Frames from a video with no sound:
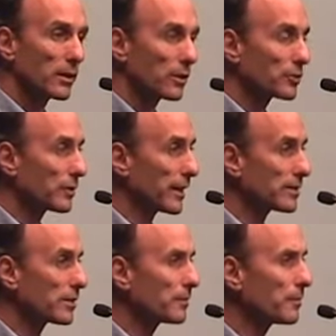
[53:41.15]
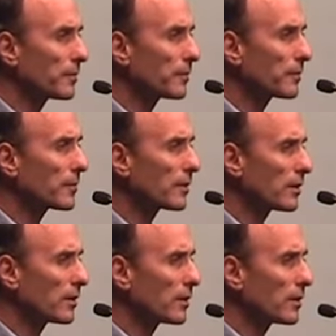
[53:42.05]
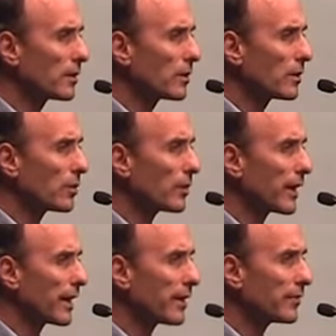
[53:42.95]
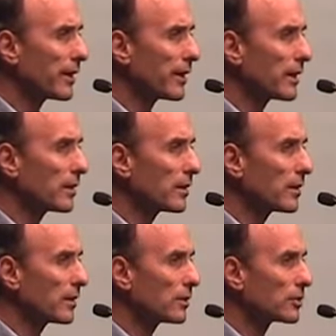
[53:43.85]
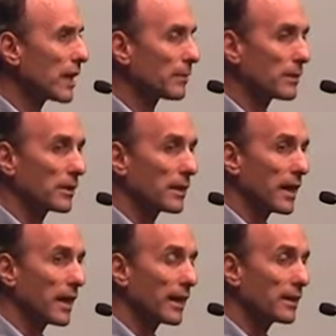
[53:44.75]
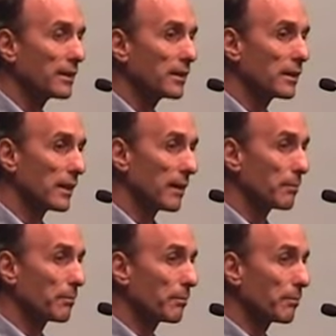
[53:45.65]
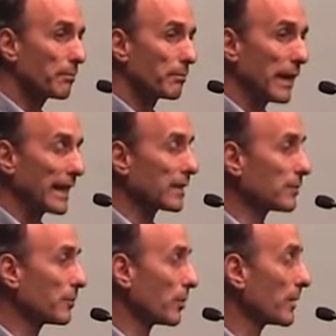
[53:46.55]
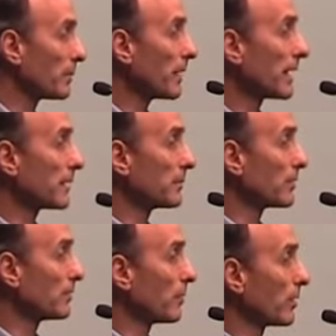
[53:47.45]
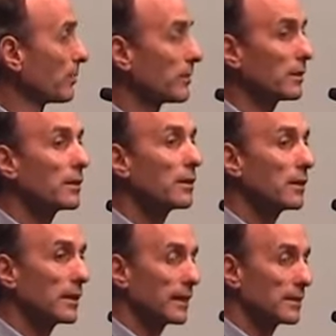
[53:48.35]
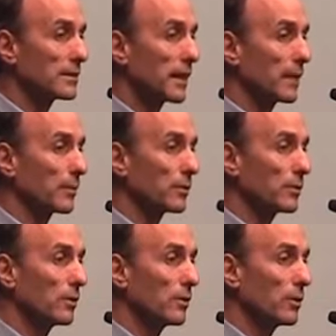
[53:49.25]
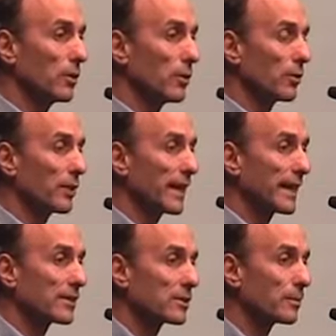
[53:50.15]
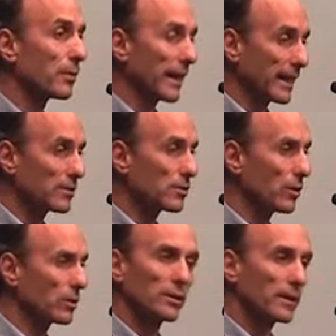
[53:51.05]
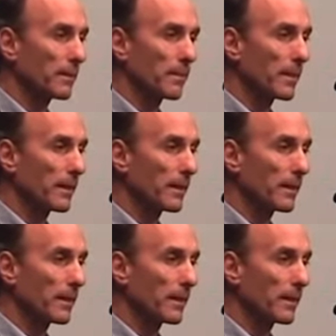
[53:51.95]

It also has them. We have a shopping guide in a packet form, in a pocketbook form, at the table, although that has the brands only.